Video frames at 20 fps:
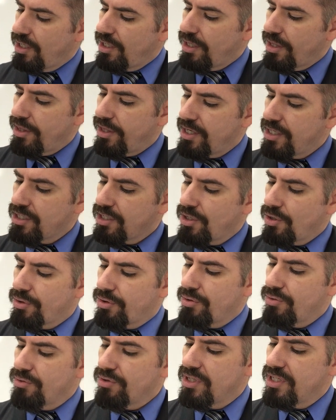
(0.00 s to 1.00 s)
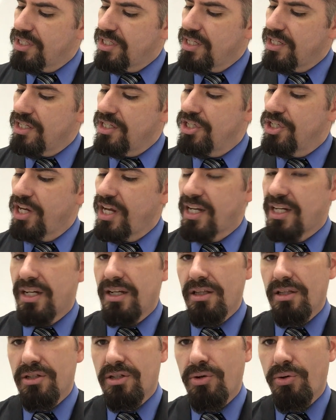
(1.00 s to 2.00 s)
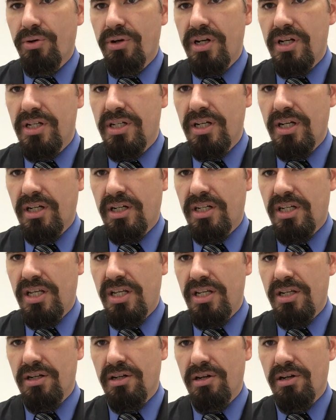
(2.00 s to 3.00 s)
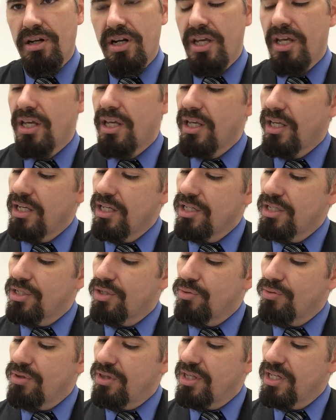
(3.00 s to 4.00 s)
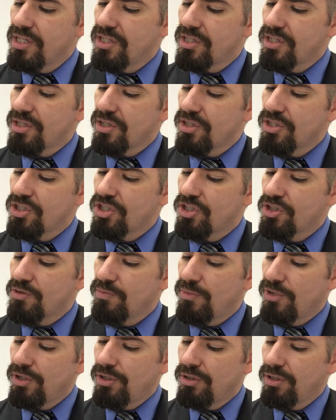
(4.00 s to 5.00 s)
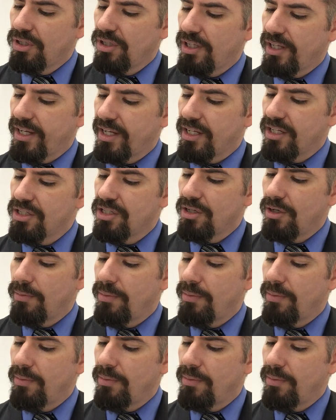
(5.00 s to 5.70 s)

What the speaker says: then go through this ejaculatory duct here into this small gland,